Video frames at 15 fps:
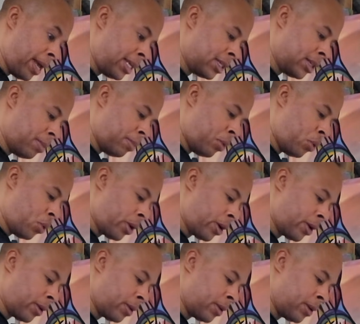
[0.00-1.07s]
some
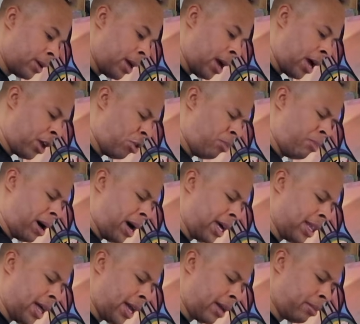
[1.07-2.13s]
more. I don't buy
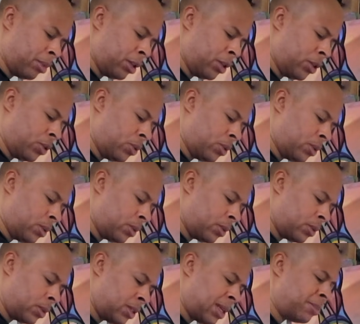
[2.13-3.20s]
light blue.
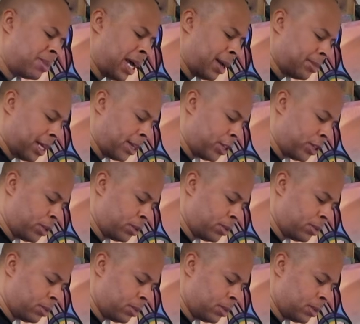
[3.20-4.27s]
Sometimes I do.
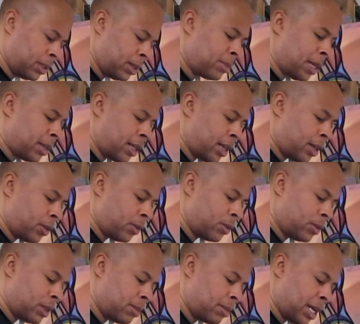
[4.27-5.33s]
Sometimes I don't.
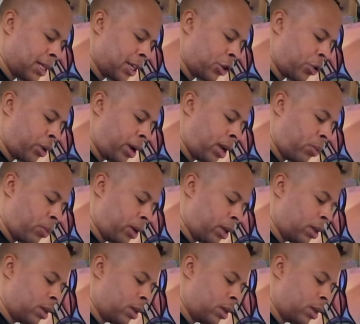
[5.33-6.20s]
Sometimes I create it with a